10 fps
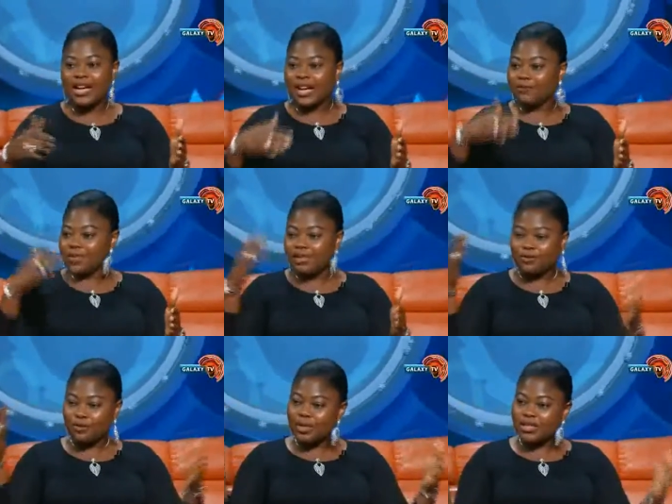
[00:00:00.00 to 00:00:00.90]
after the
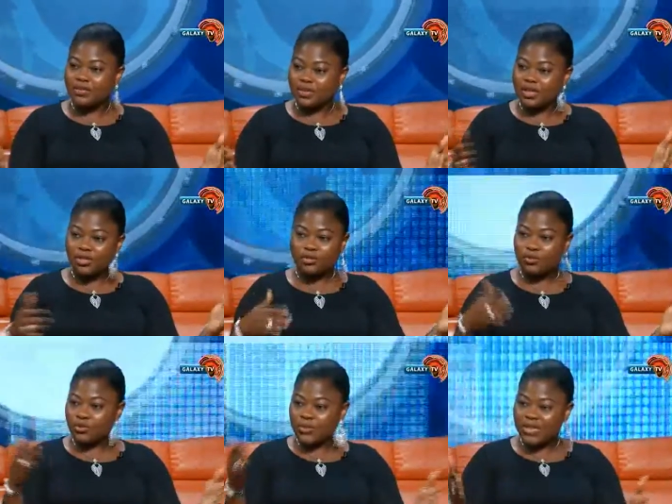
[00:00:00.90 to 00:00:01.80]
formative stage
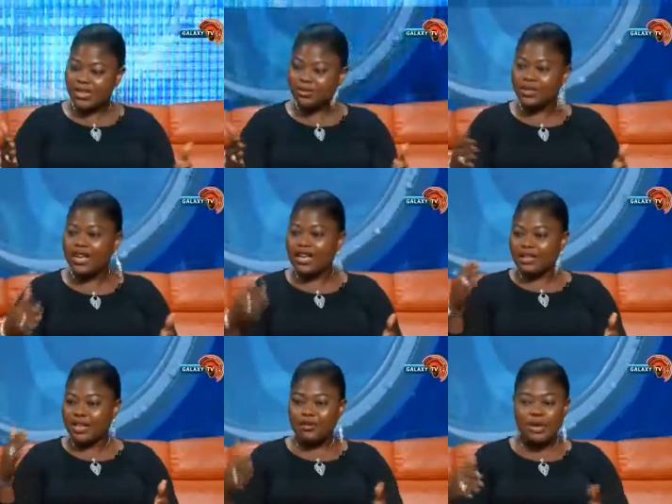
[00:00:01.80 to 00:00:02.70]
0 to 7.
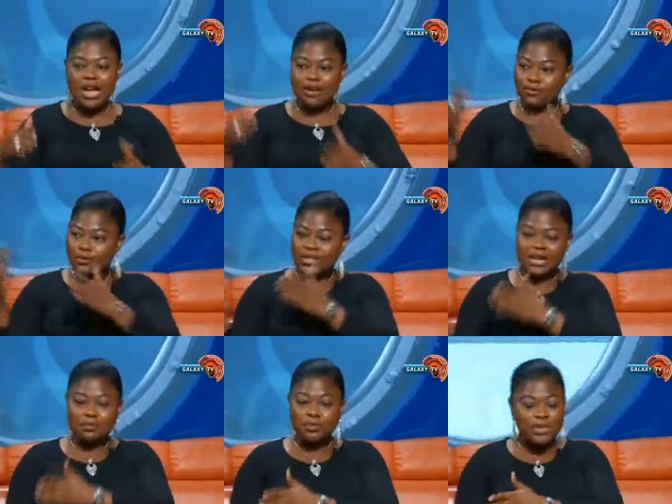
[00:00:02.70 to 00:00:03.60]
Then you have those
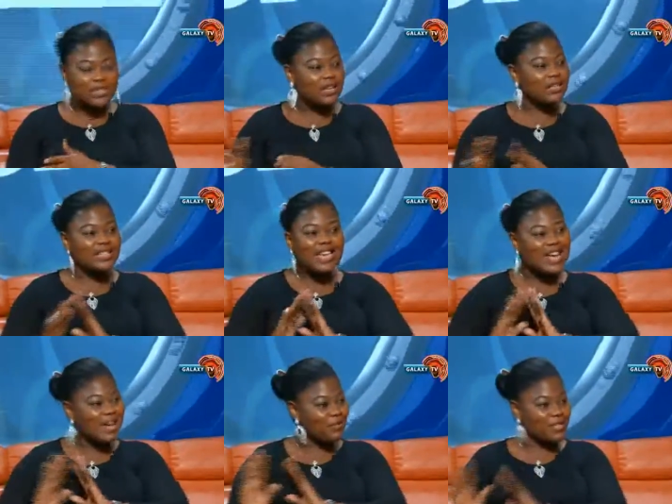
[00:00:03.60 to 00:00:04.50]
that are preteens. They
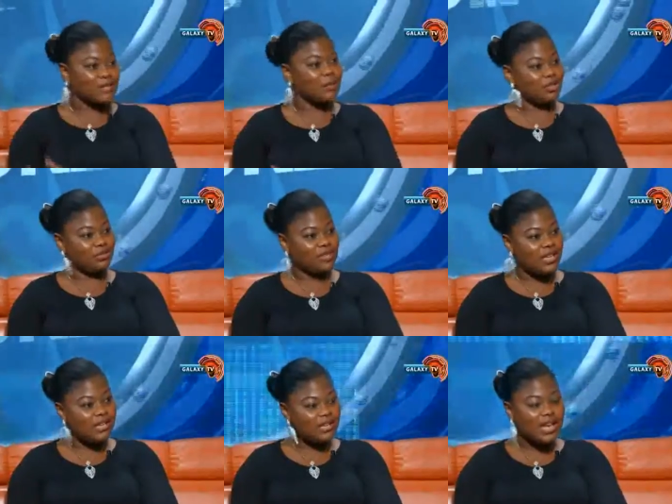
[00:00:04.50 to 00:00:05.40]
have their special
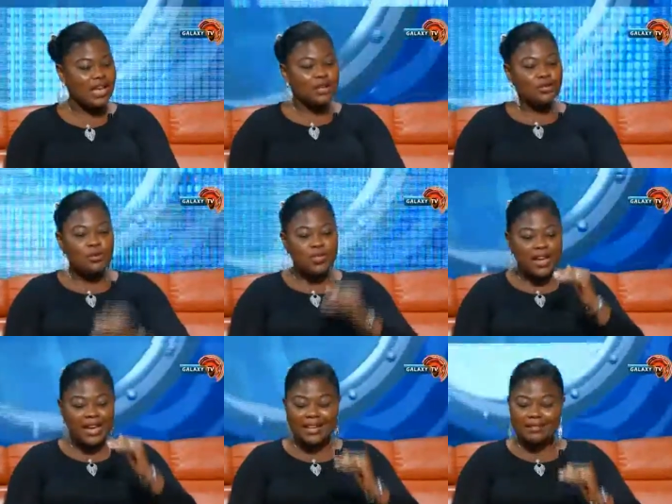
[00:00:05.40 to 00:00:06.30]
needs. So
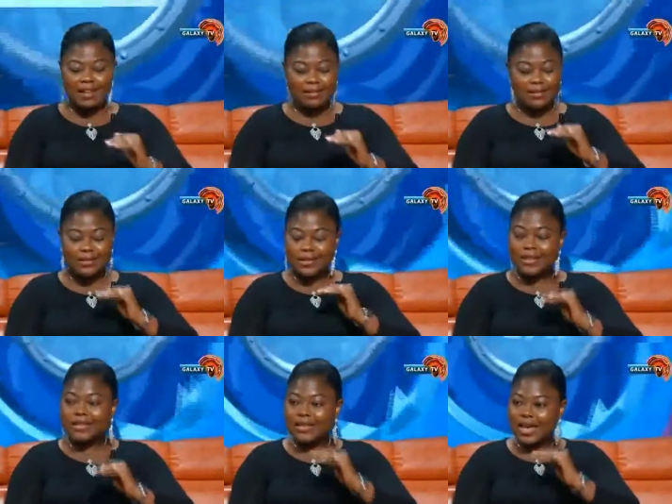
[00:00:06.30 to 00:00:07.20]
there's
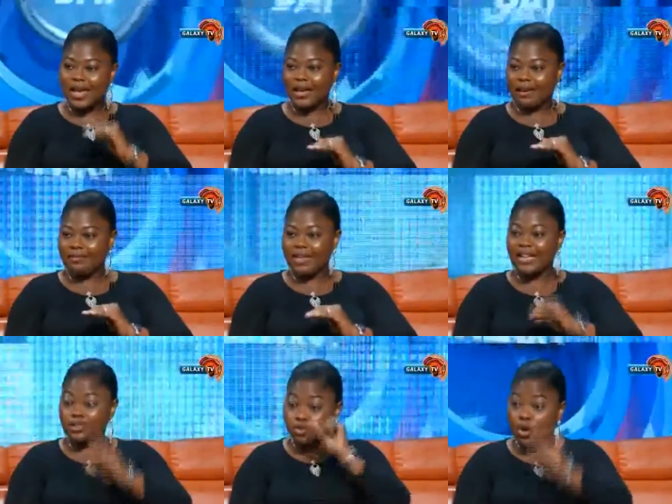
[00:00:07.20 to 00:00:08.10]
certain care
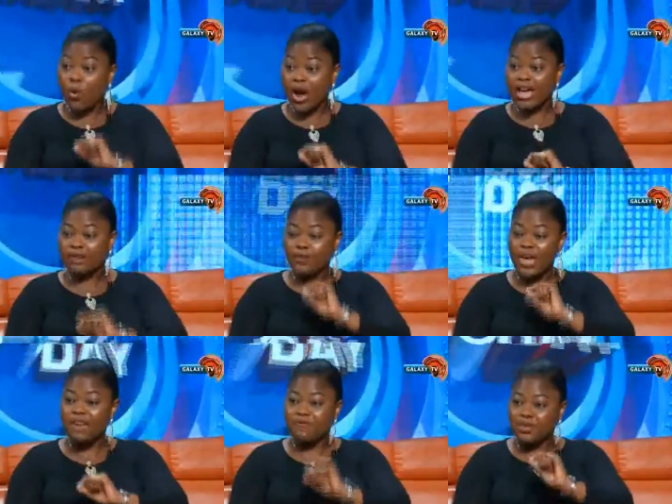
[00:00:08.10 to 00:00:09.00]
that is required
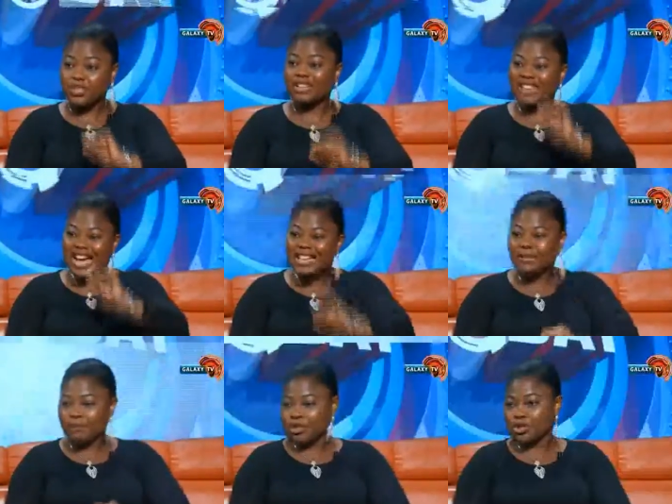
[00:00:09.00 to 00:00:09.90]
for every child at
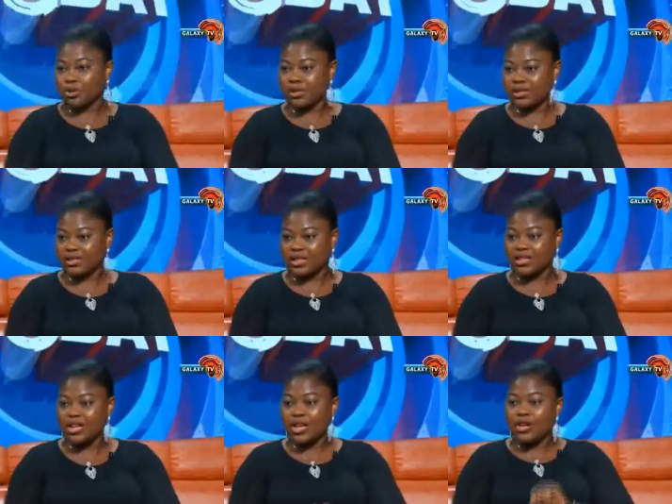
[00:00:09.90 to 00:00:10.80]
a particular
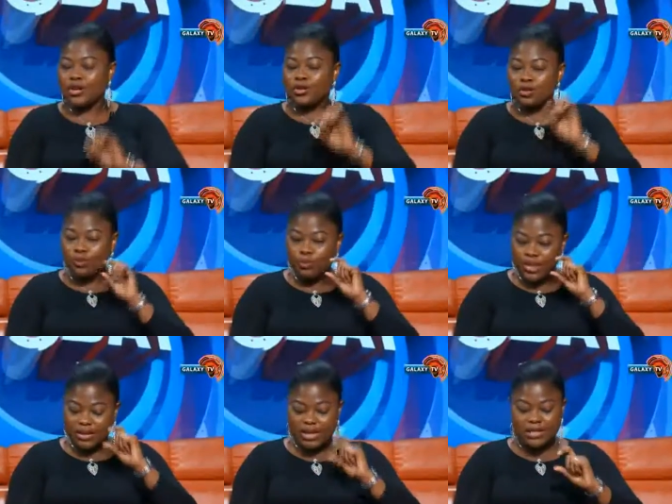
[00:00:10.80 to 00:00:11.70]
stage. So
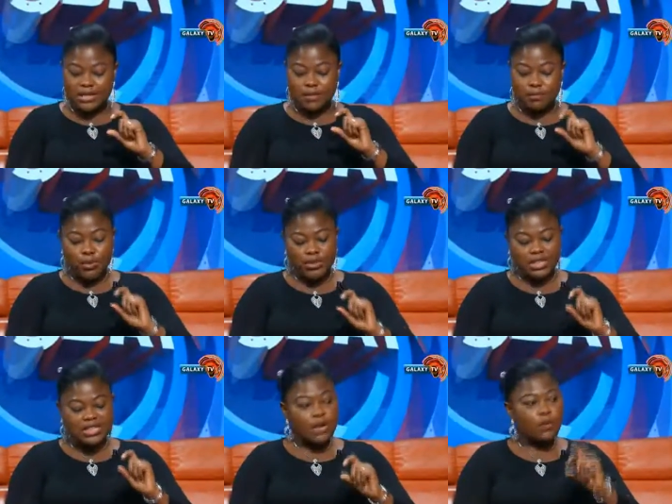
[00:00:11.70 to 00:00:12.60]
it's
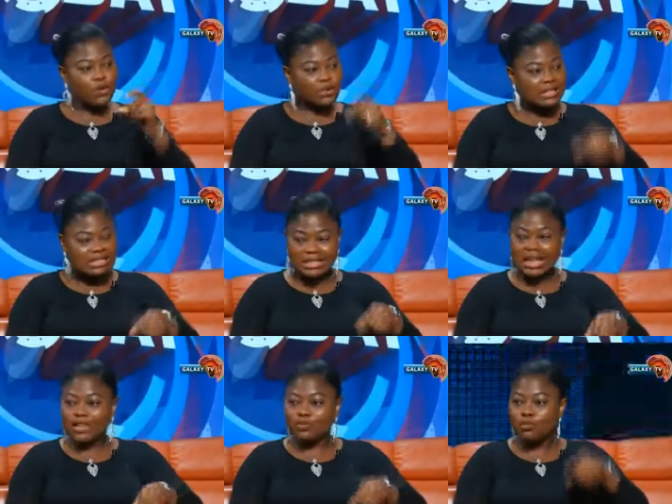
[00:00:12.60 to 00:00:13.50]
important that we understand